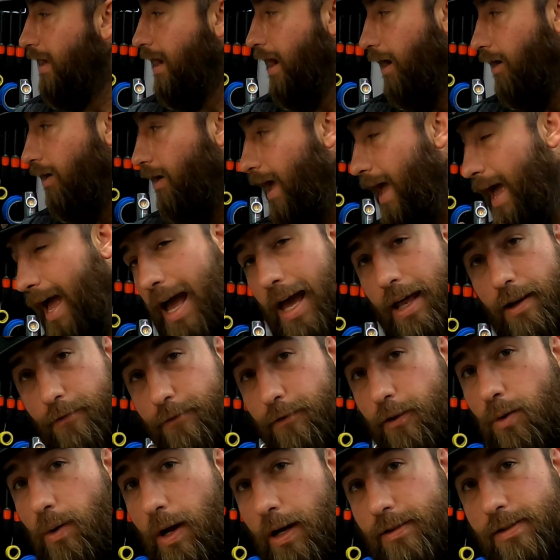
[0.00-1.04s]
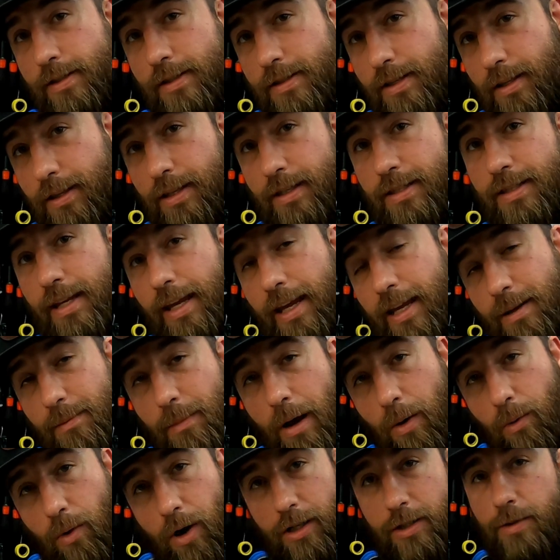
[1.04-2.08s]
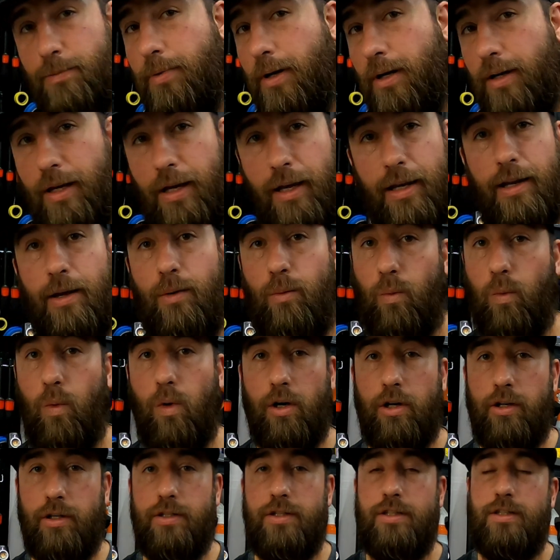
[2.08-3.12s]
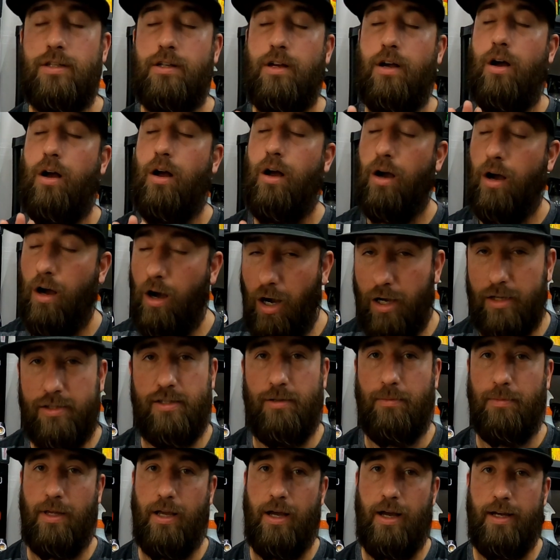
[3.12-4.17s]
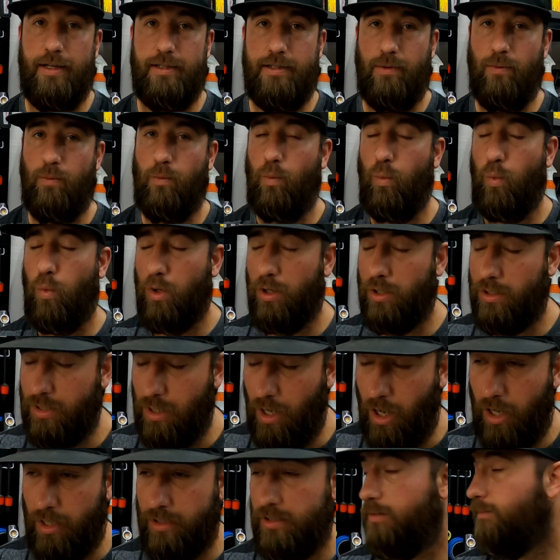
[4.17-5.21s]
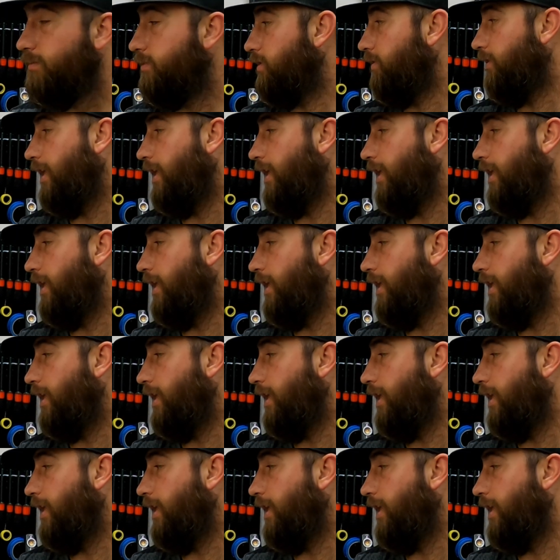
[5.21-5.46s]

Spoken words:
I'll add a few ounces of this in my wash bucket, and it works awesome, guys. It works awesome.